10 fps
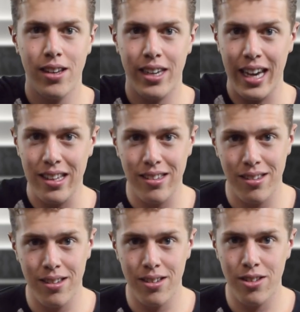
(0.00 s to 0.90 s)

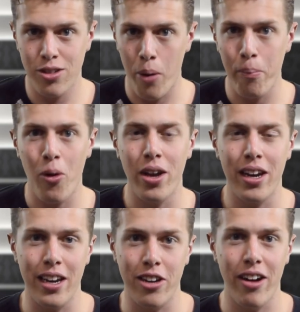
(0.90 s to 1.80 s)
Kids, don't point
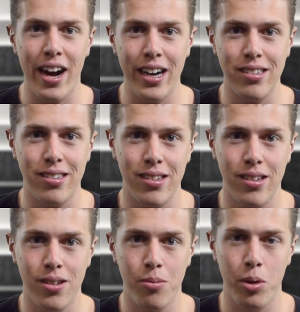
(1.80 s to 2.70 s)
it in your eyes.
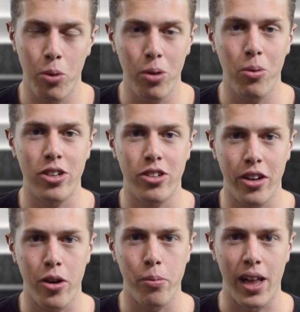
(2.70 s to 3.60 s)
We wouldn't want you
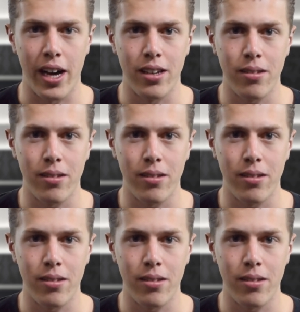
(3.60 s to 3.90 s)
to go blind.